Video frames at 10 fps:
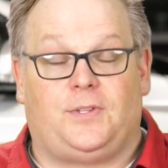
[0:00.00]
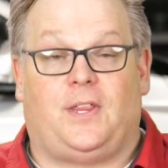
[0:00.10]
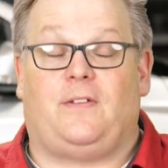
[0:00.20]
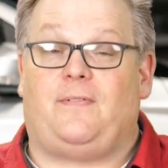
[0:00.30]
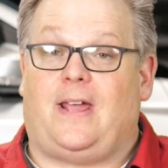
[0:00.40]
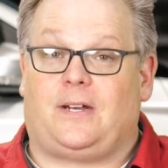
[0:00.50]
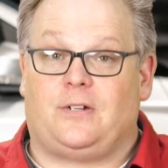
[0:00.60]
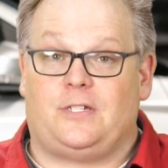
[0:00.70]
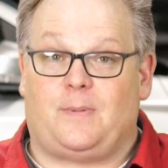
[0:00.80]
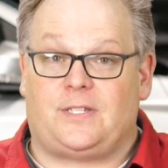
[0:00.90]
to the
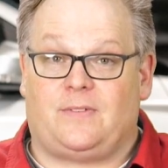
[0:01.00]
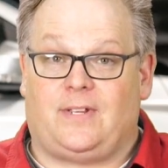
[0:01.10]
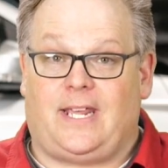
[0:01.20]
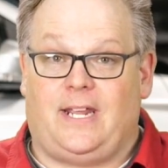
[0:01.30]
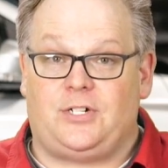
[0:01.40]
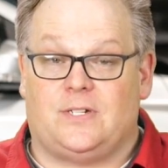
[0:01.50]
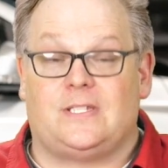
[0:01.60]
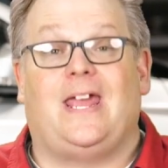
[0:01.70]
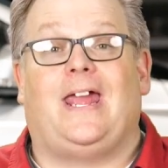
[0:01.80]
factory specifications,